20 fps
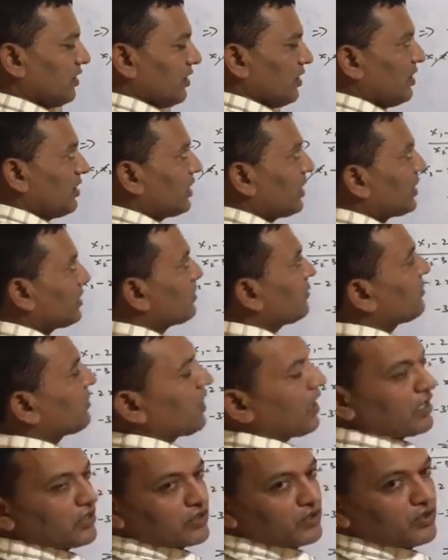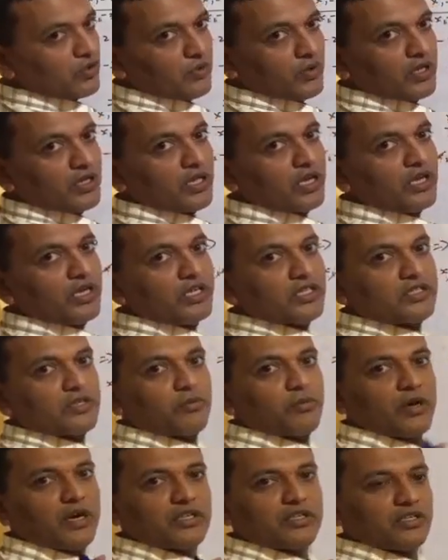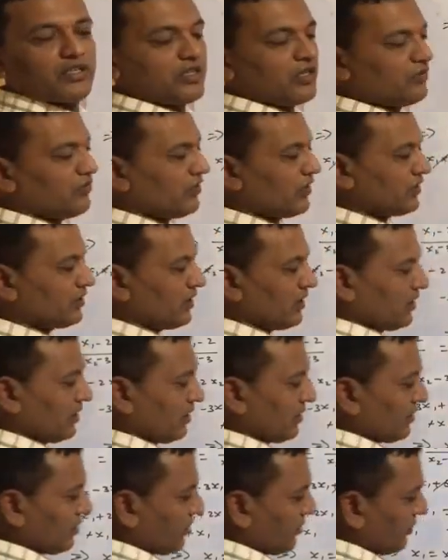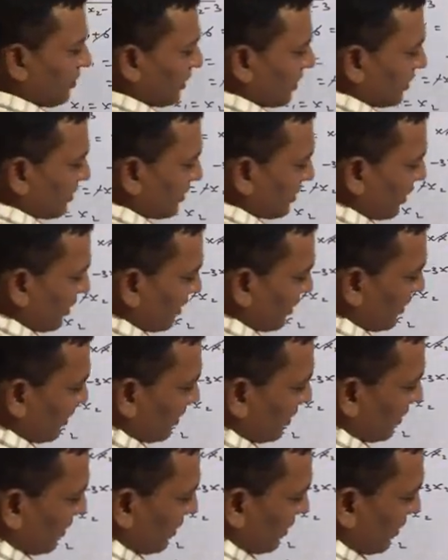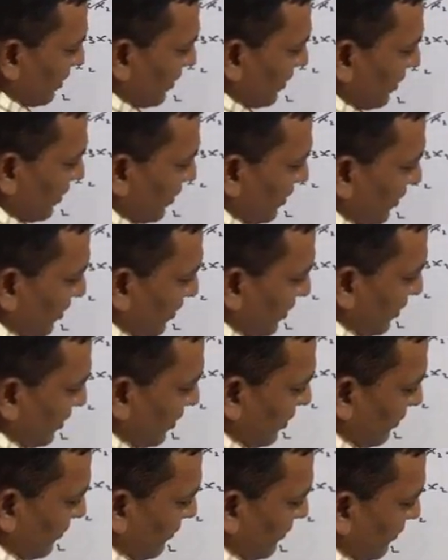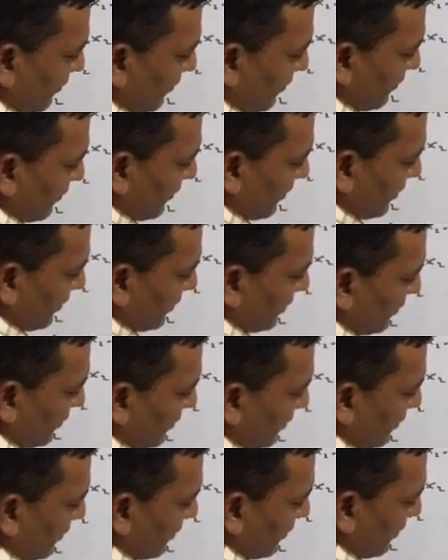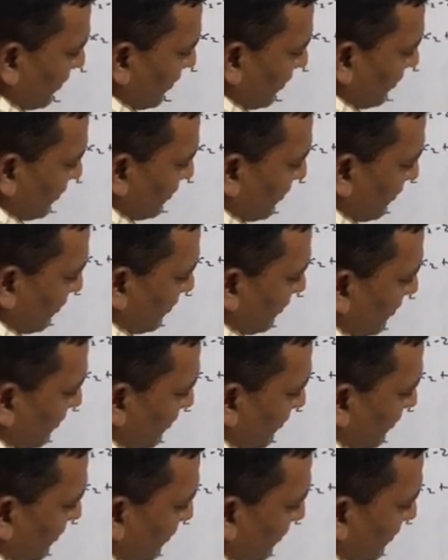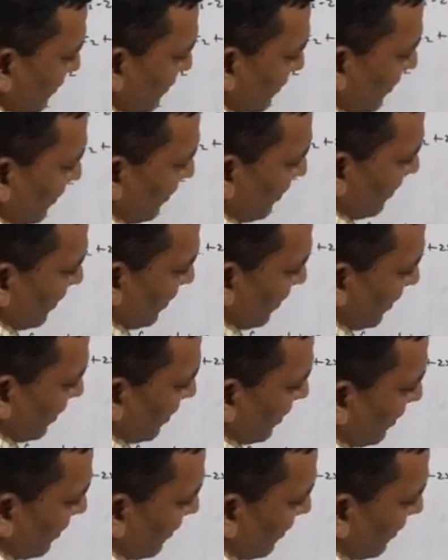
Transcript: In case if they ask you whether it is a bijective function, so we can say f is also a